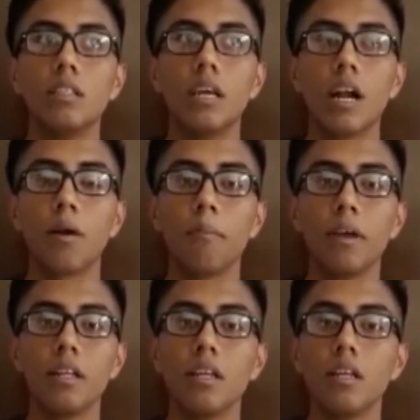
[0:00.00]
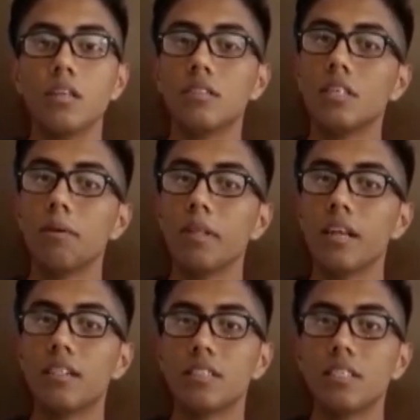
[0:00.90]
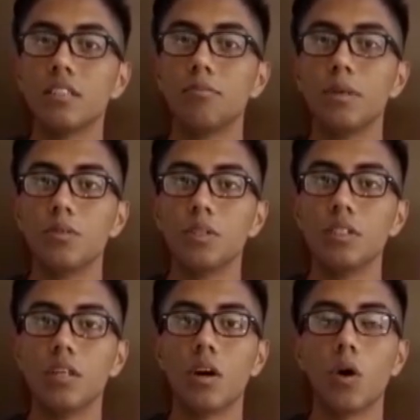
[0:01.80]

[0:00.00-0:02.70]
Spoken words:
there are many similar things between